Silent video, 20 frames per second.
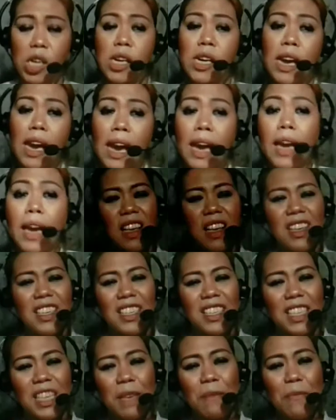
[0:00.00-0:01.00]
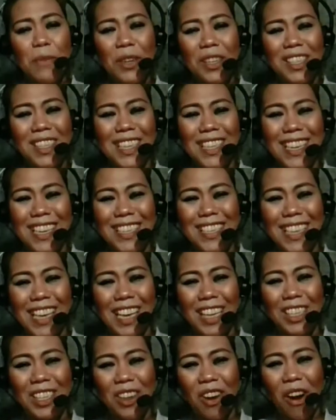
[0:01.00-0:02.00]
Okay? Simple
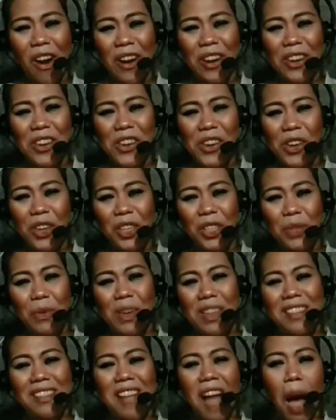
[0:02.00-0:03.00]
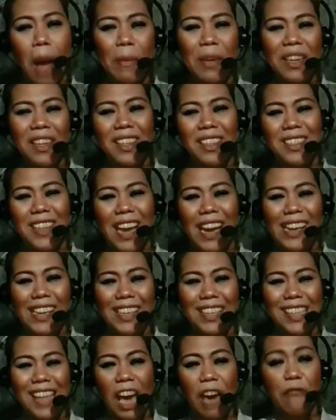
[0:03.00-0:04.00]
statistics are used with nominal data
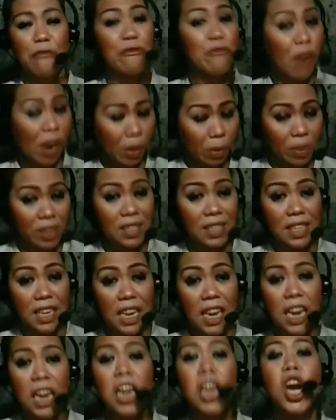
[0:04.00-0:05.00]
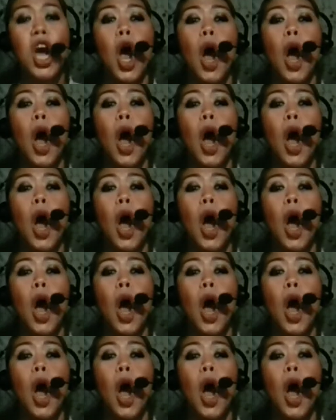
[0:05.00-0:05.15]
like frequency,